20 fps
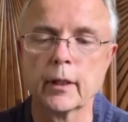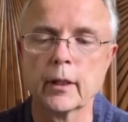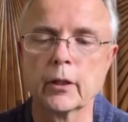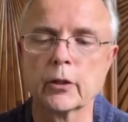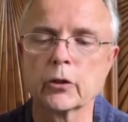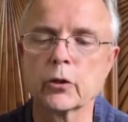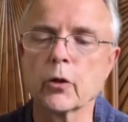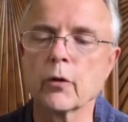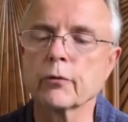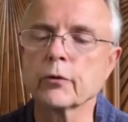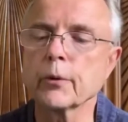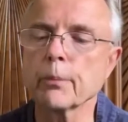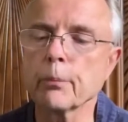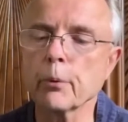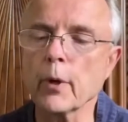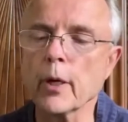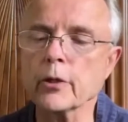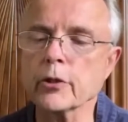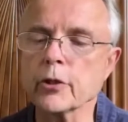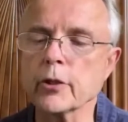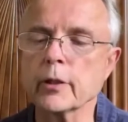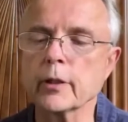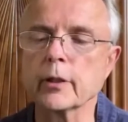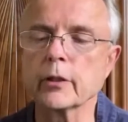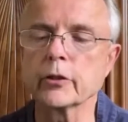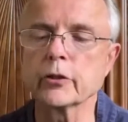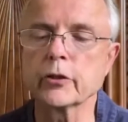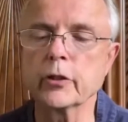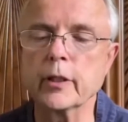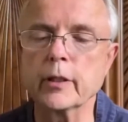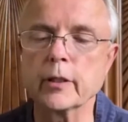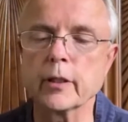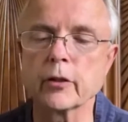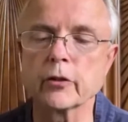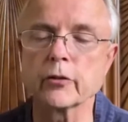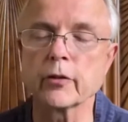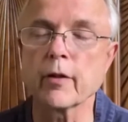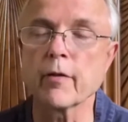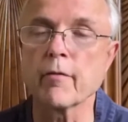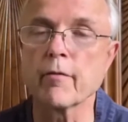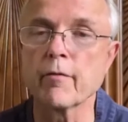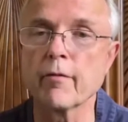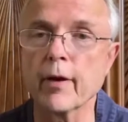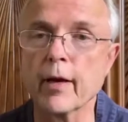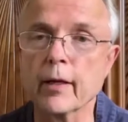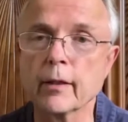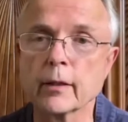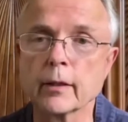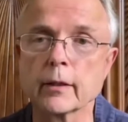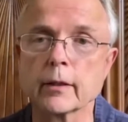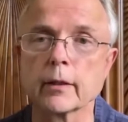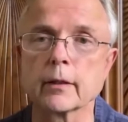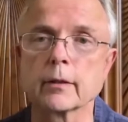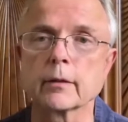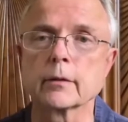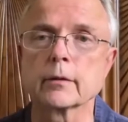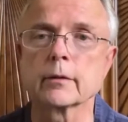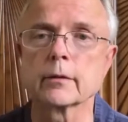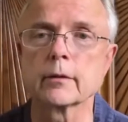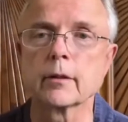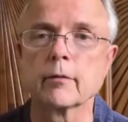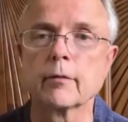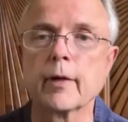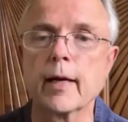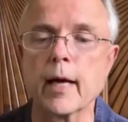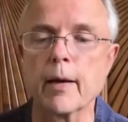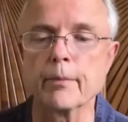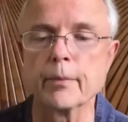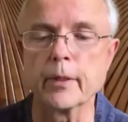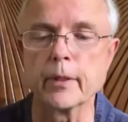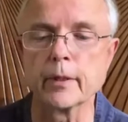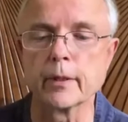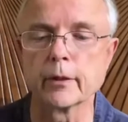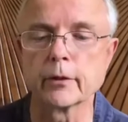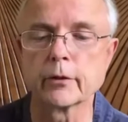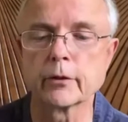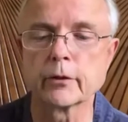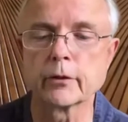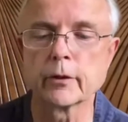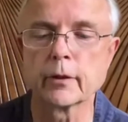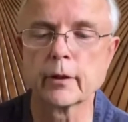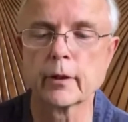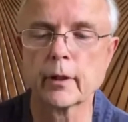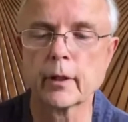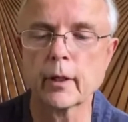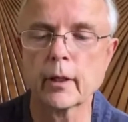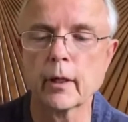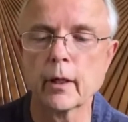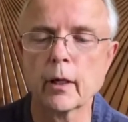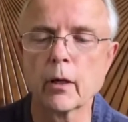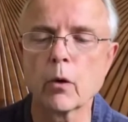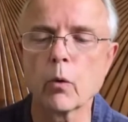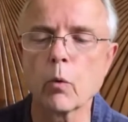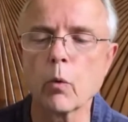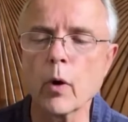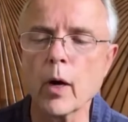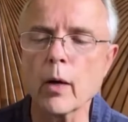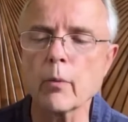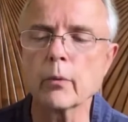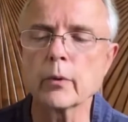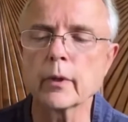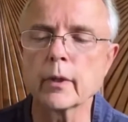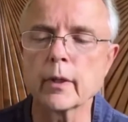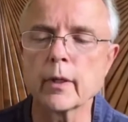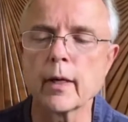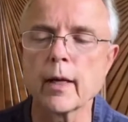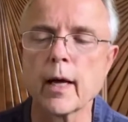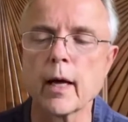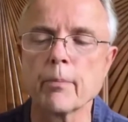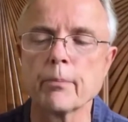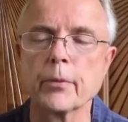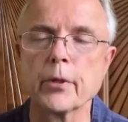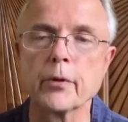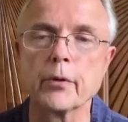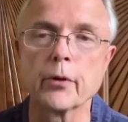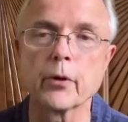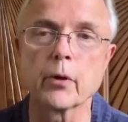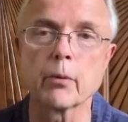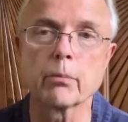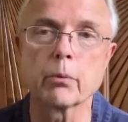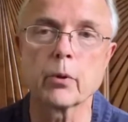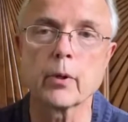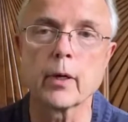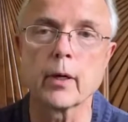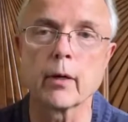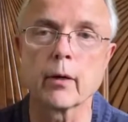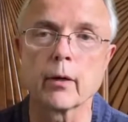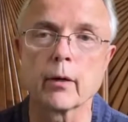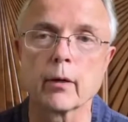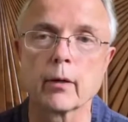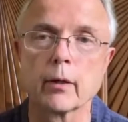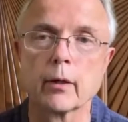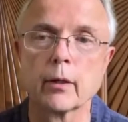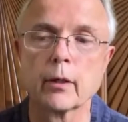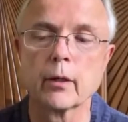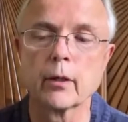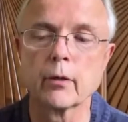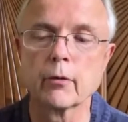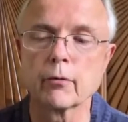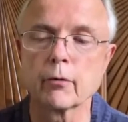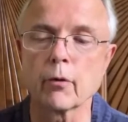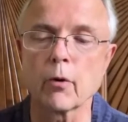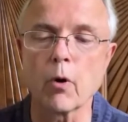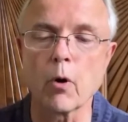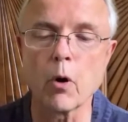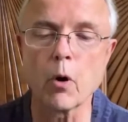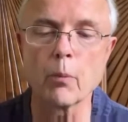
So if depression is seen as the veiling of happiness, why would it not be their prayer for all